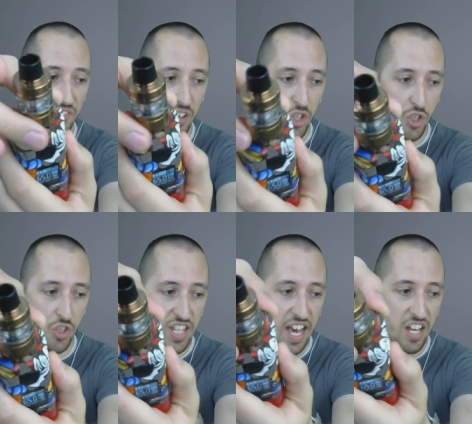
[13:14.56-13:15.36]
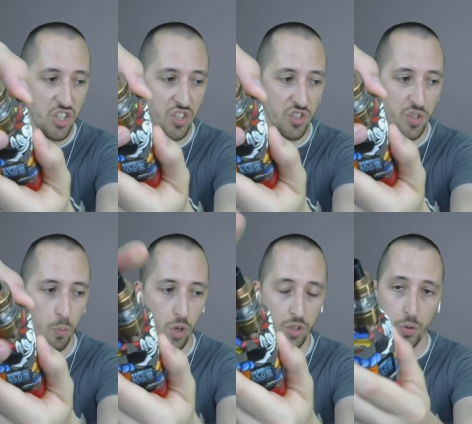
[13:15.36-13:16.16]
flush to the edge. There's
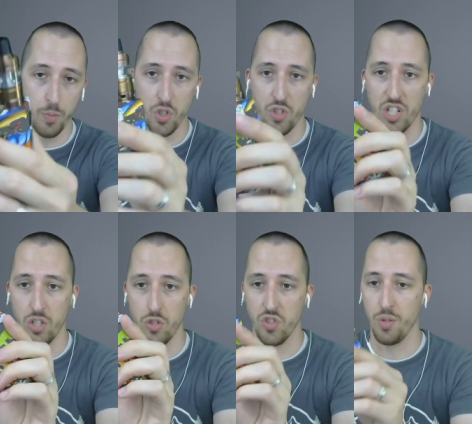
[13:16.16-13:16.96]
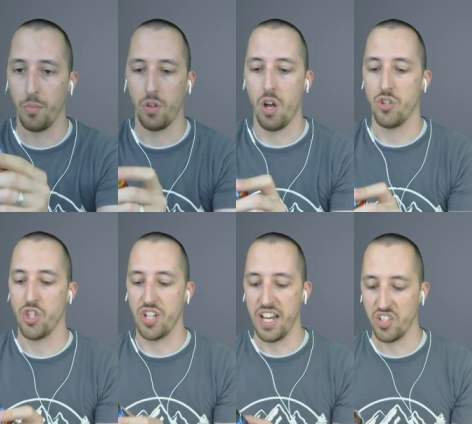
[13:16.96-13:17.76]
some workroom, so you can use some
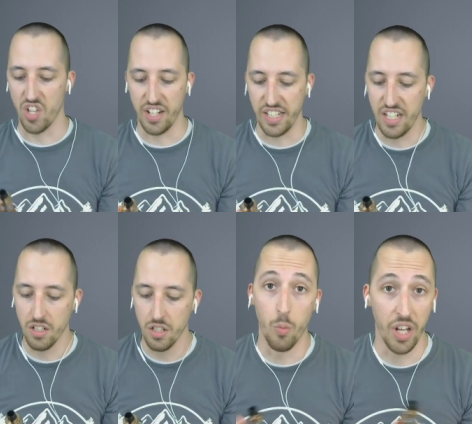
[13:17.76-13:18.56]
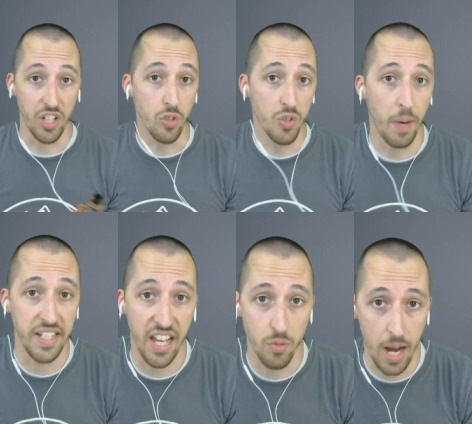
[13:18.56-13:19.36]
larger tanks on here. When I use my
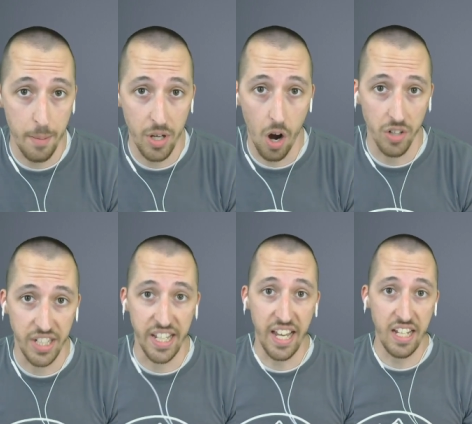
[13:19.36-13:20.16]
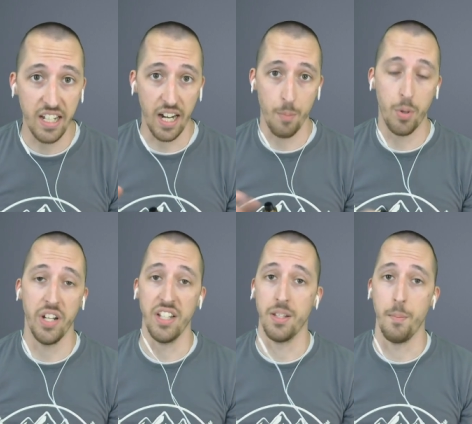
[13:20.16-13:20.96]
Dead Rabbit RDA and I put
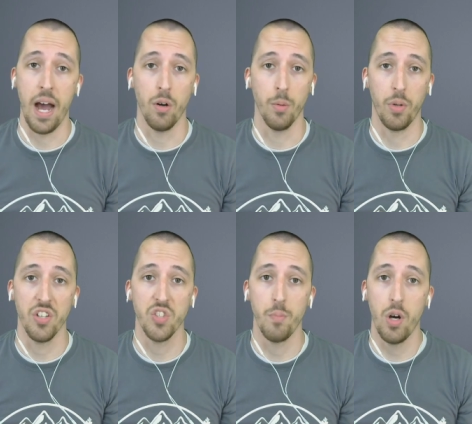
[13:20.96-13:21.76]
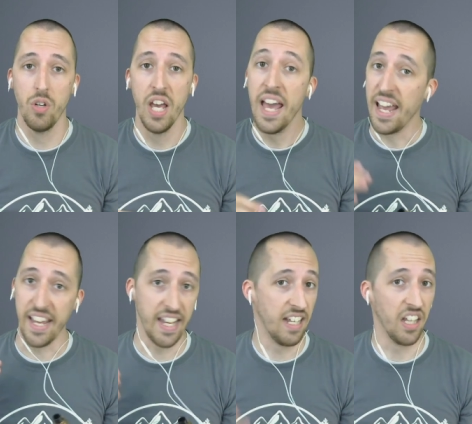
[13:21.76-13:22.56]
it into Power Plus mode,
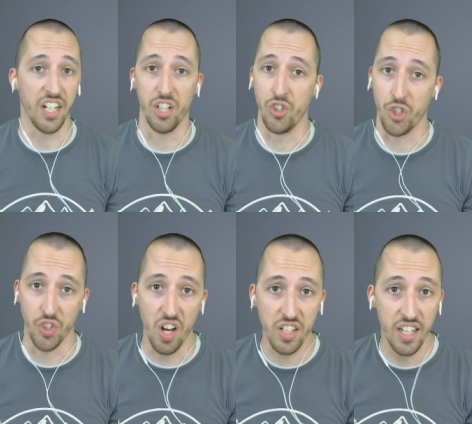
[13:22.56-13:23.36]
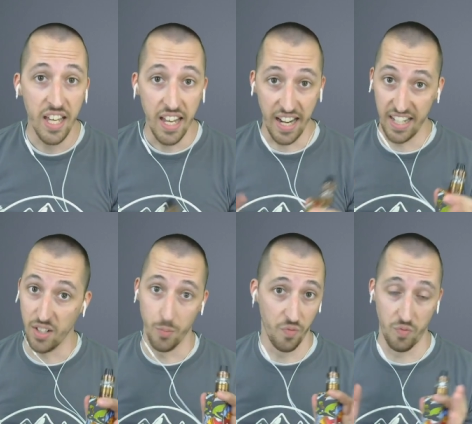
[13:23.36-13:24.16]
it hit like a truck and
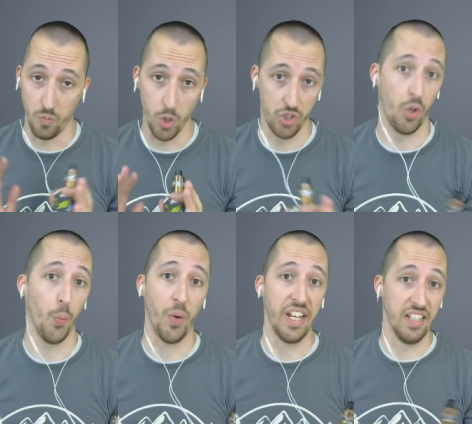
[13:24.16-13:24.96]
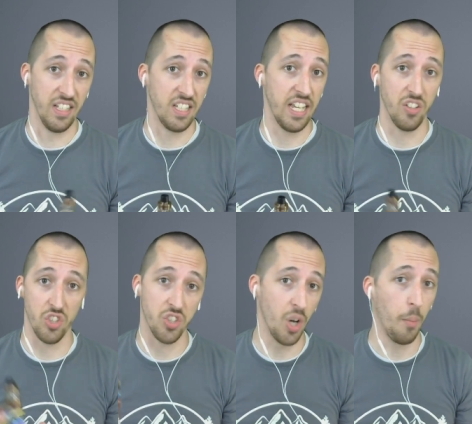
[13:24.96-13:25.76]
it was great. This
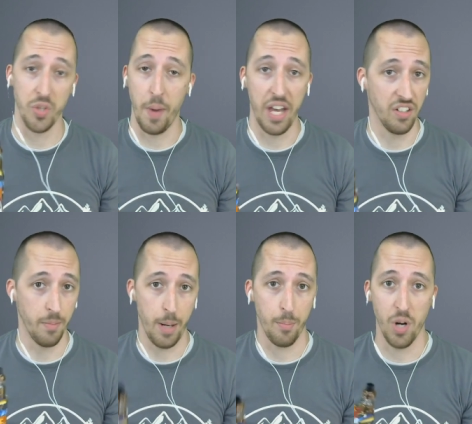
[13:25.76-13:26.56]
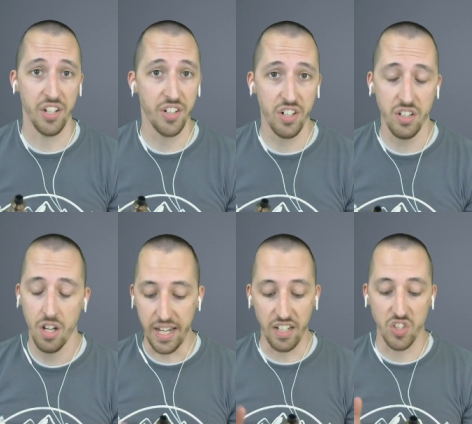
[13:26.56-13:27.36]
hits so much better than my Predator.
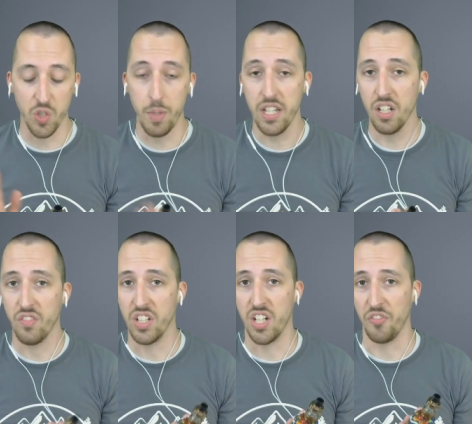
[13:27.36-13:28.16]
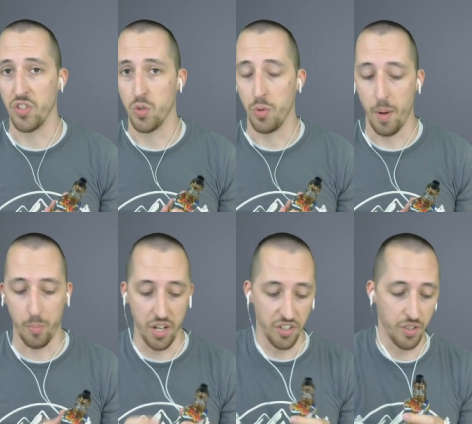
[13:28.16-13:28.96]
And speaking of the difference with my
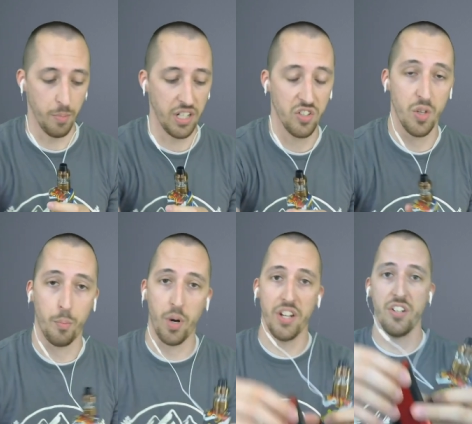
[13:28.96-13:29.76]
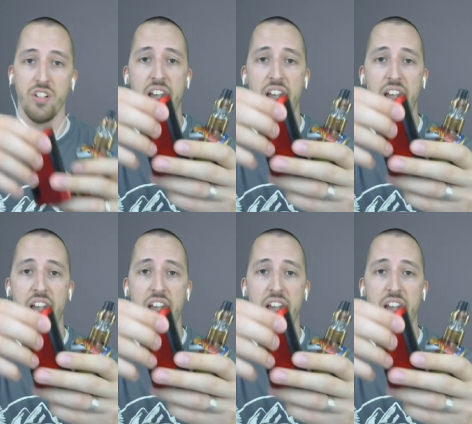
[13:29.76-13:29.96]
Predator, because the Predator